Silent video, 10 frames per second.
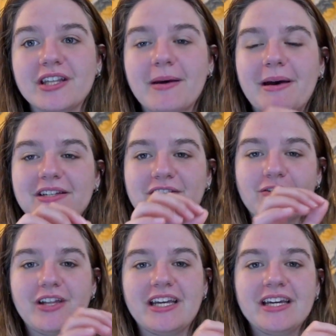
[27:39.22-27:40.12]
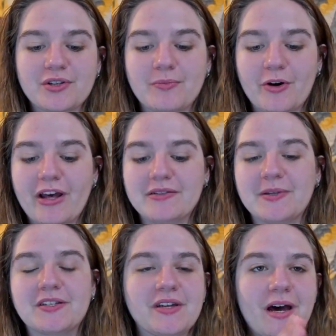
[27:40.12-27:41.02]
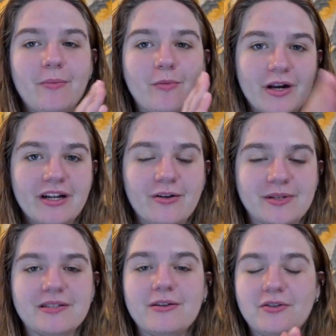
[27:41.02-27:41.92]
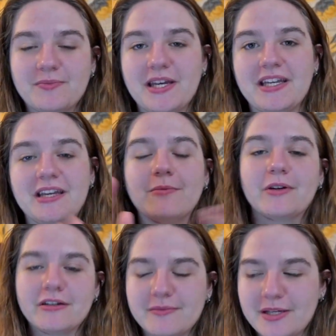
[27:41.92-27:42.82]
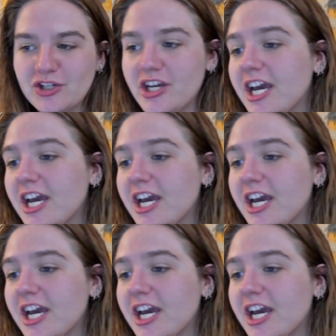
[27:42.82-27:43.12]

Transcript: to them as their like personal pronouns, because one goes by he and one goes by she.